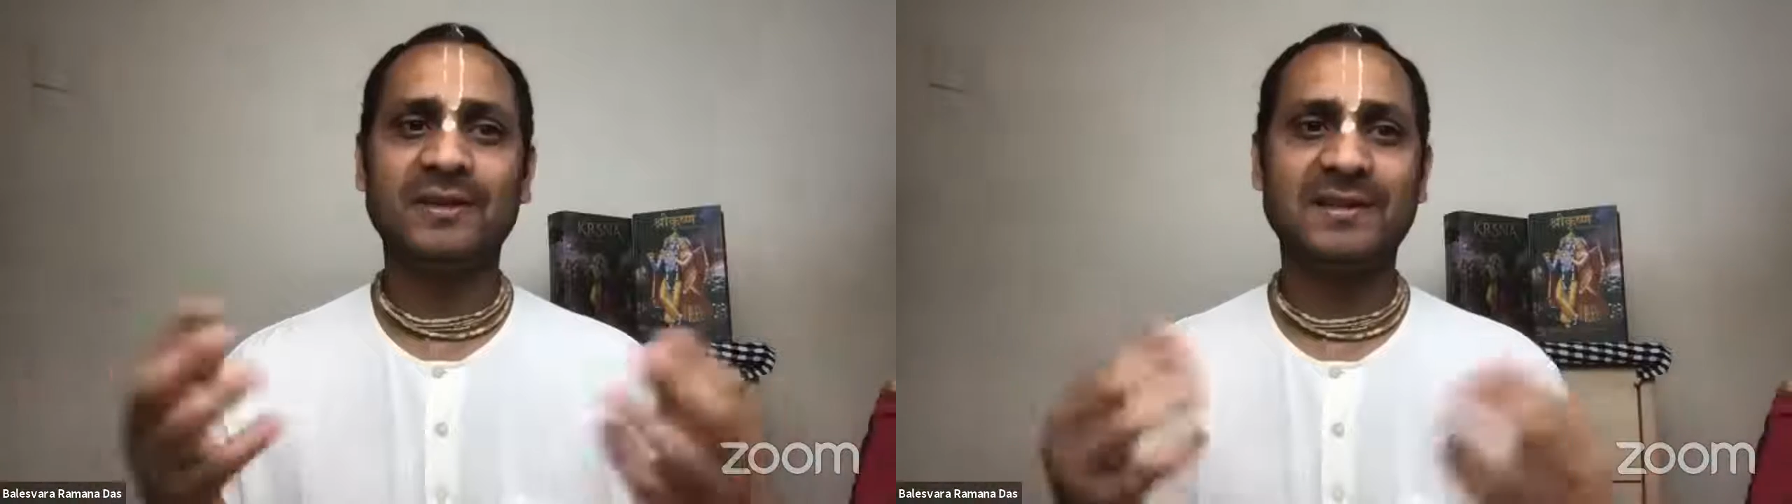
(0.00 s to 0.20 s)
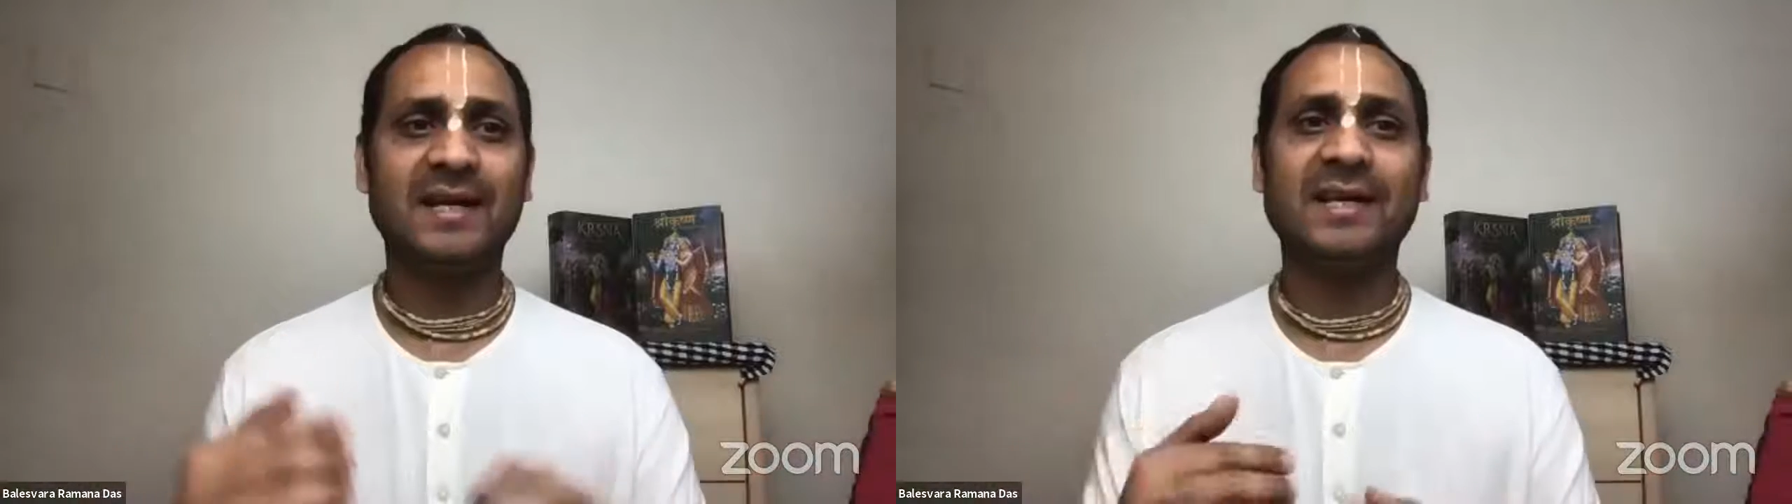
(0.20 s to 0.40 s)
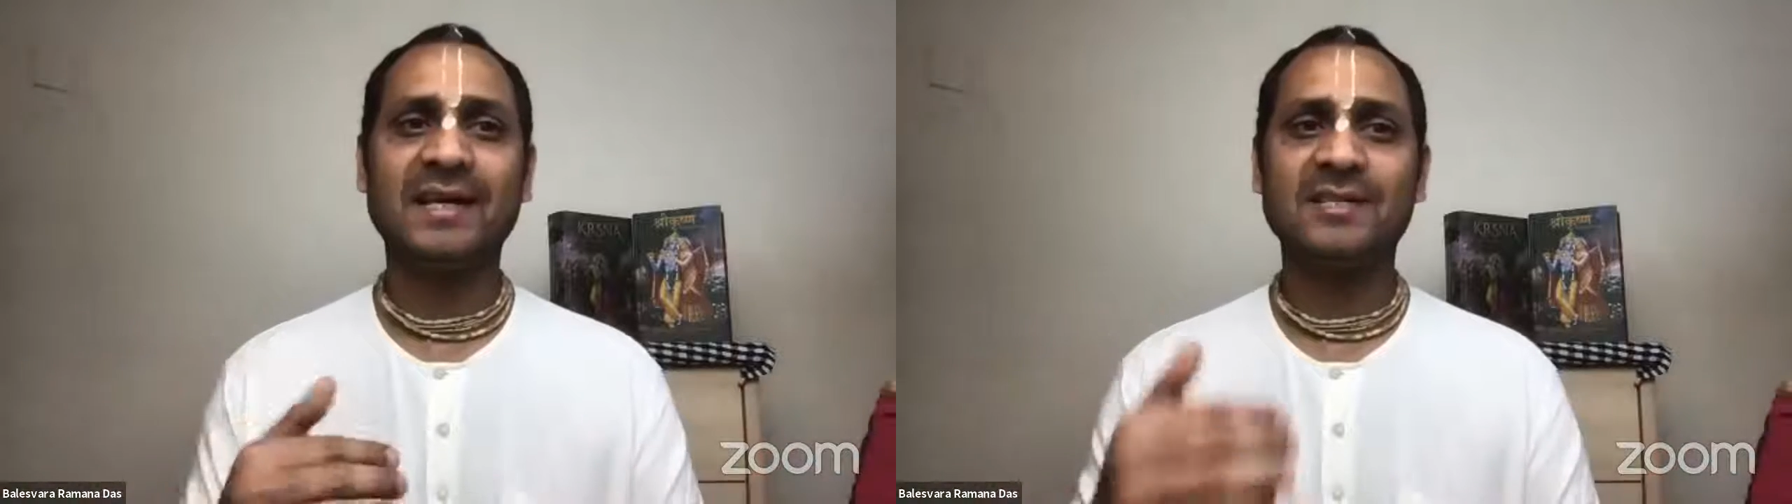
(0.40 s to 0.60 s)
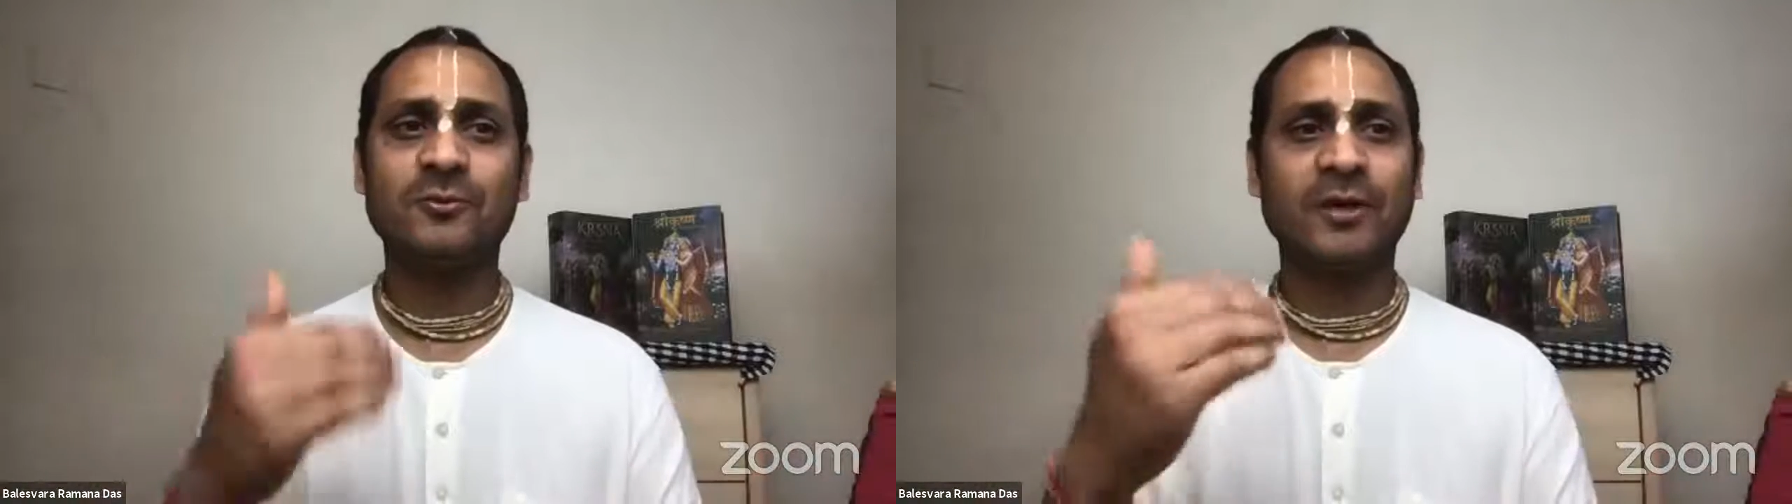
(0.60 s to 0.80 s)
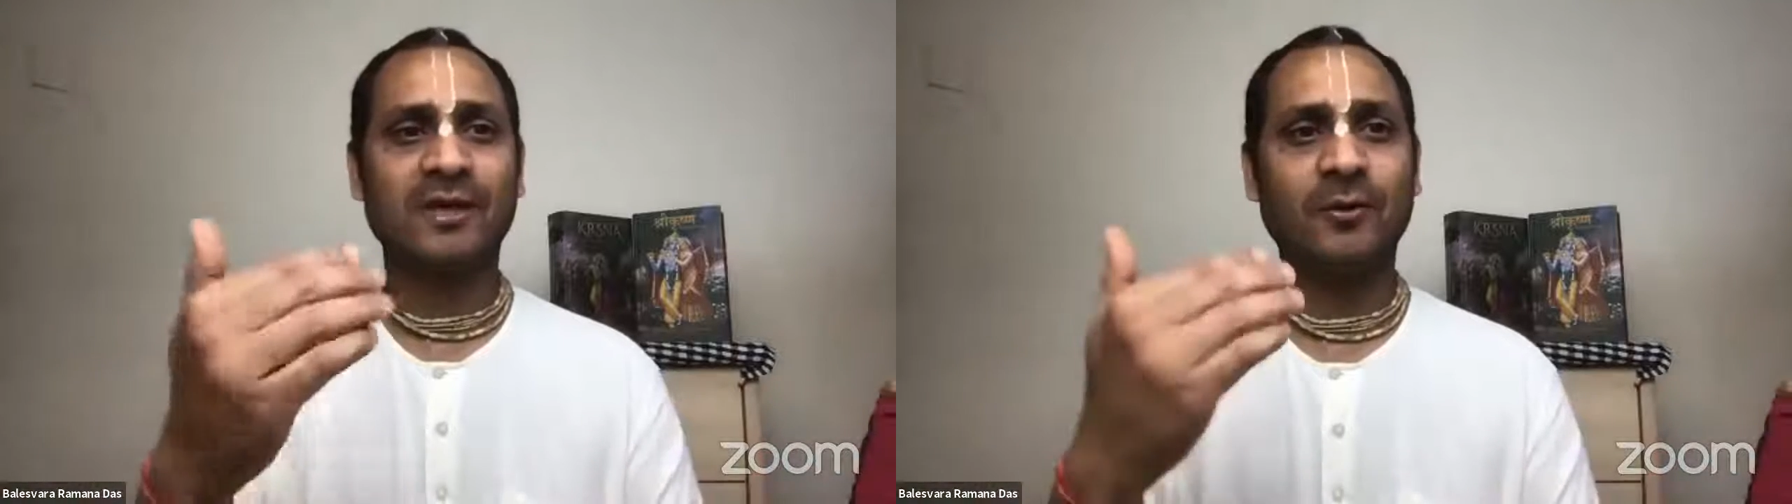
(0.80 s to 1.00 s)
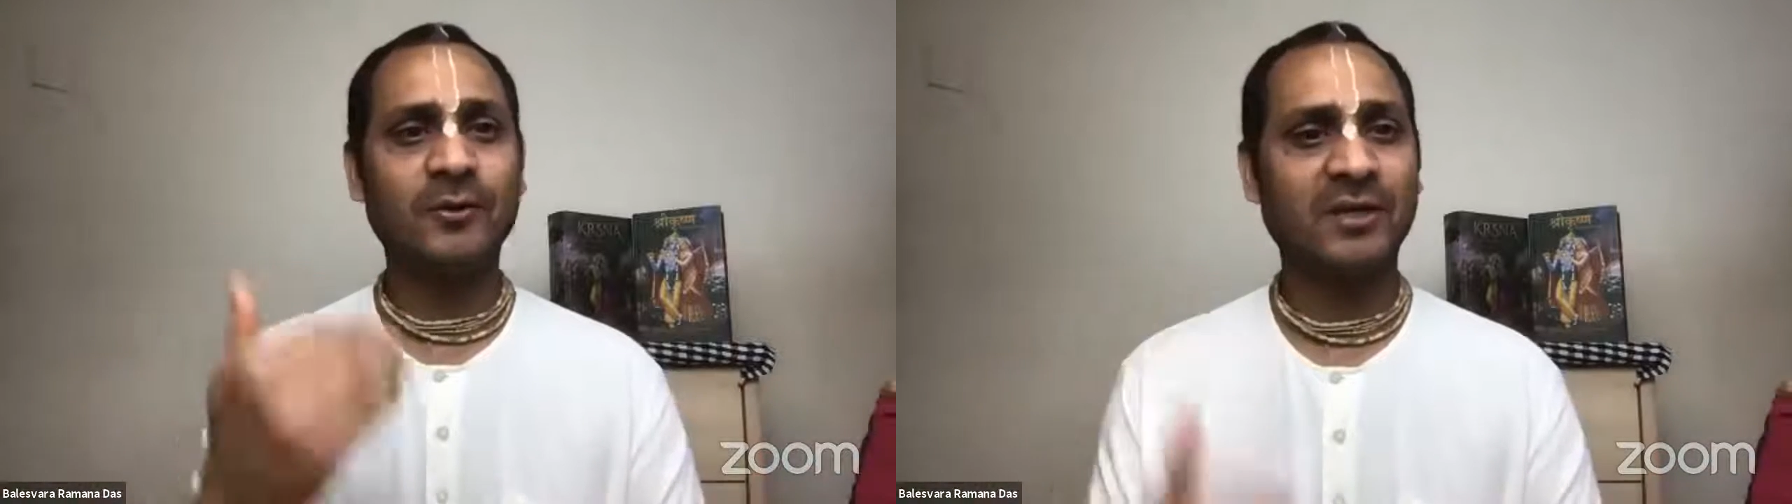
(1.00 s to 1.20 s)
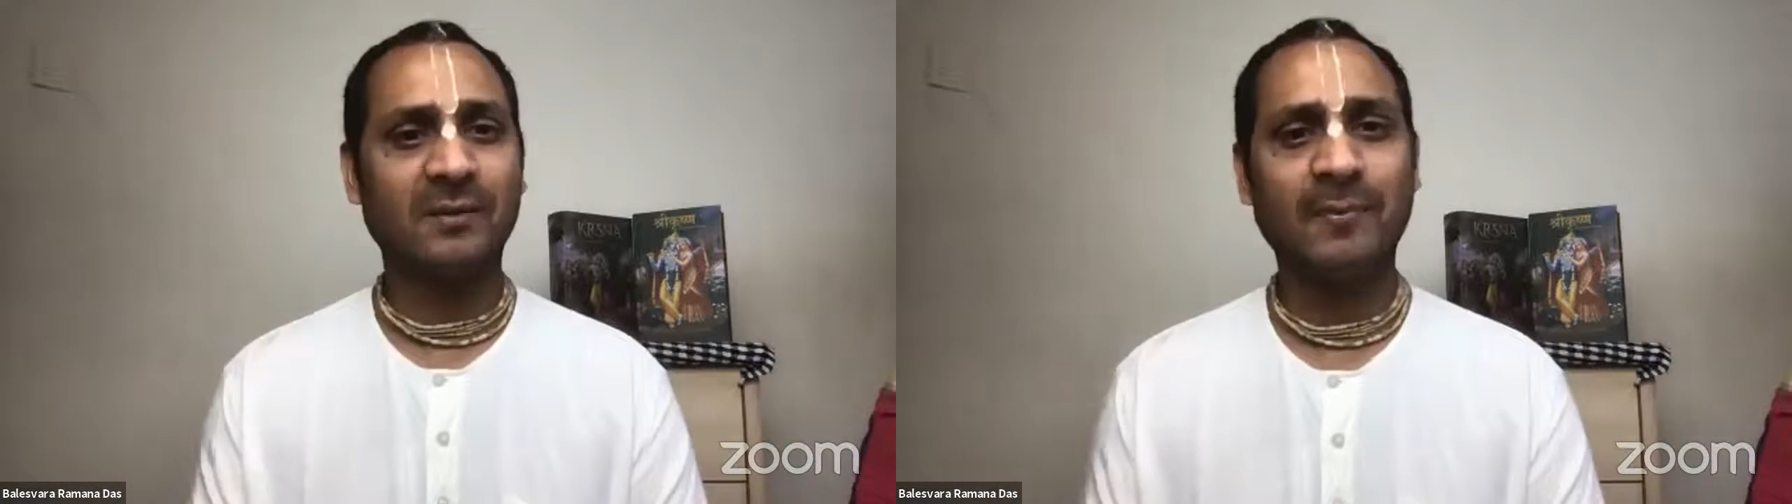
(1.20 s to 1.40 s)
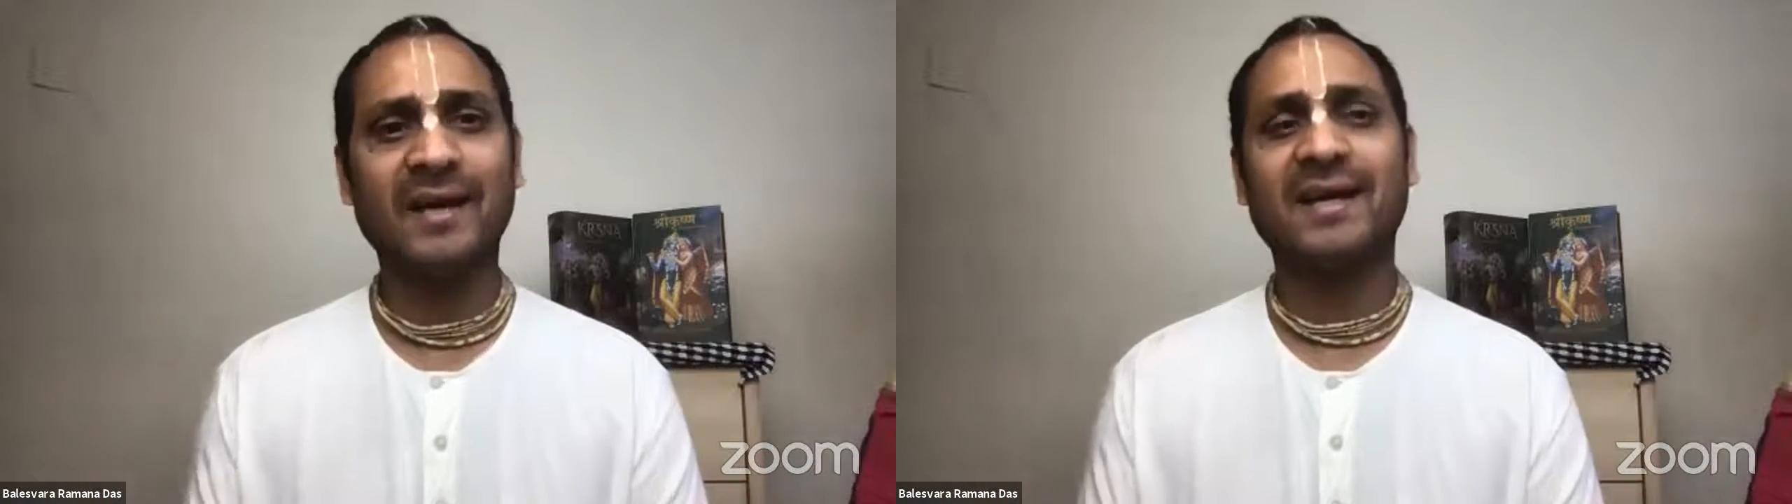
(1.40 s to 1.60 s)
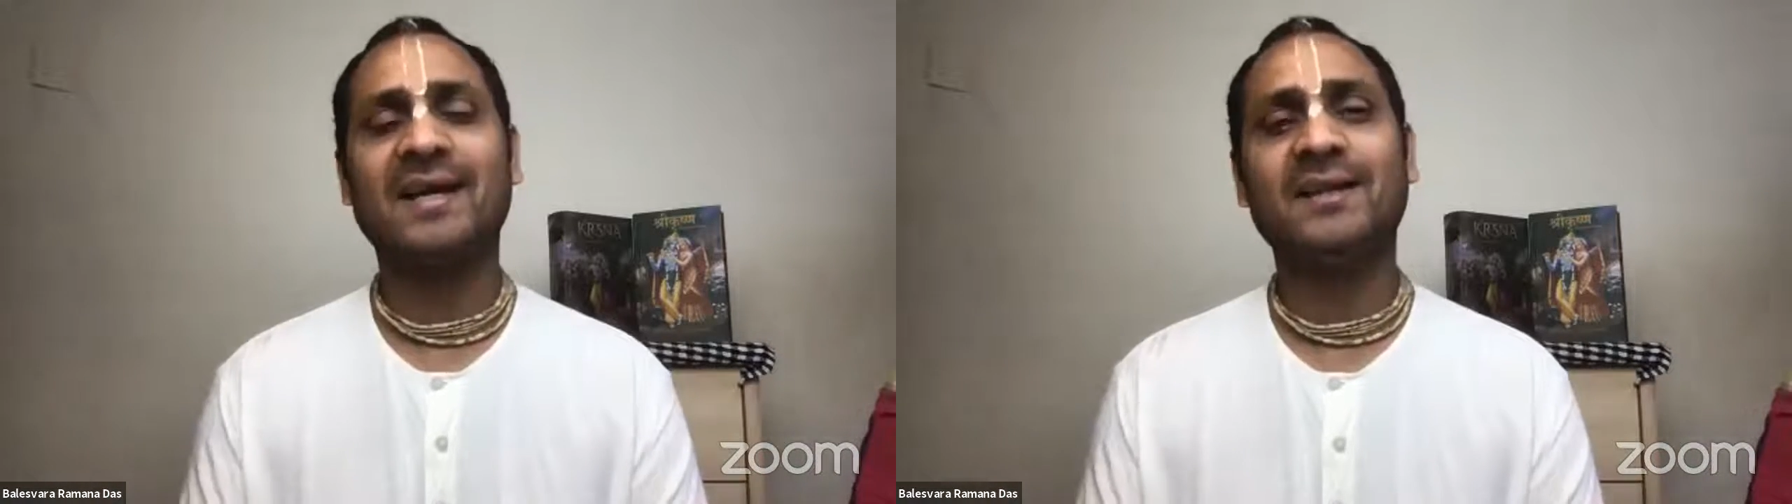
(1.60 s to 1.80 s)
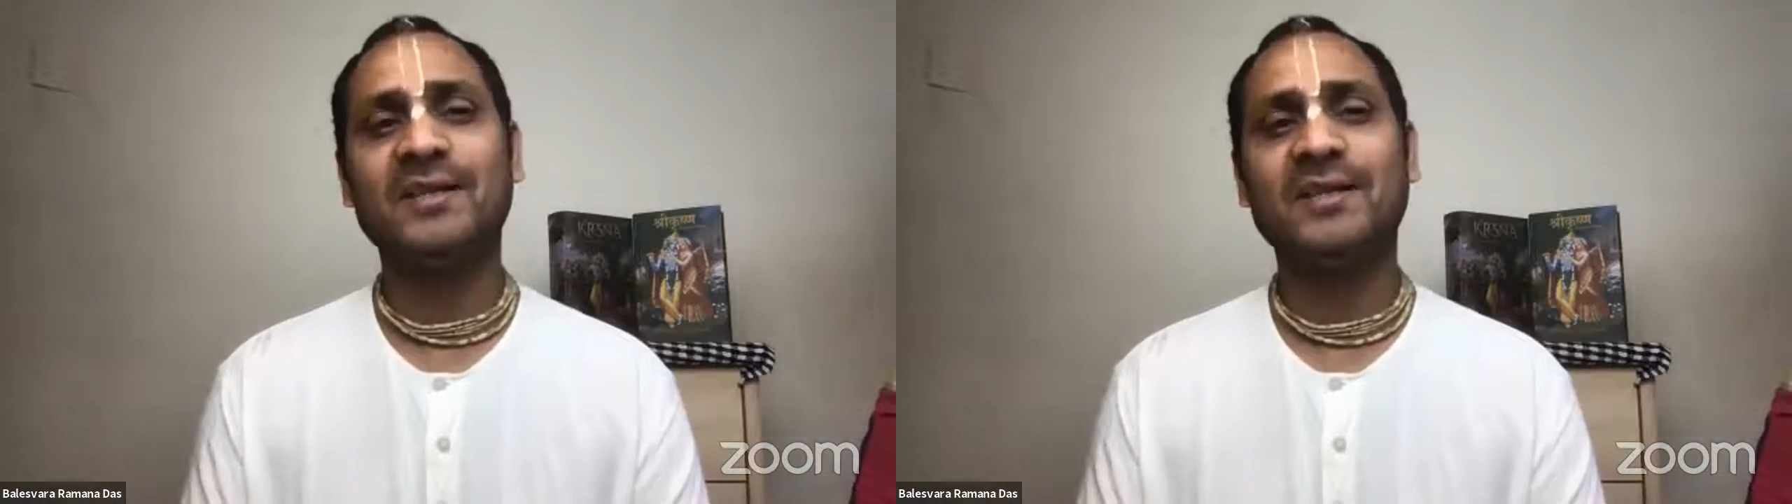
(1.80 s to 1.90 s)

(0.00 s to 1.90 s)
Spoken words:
that he is going to come back again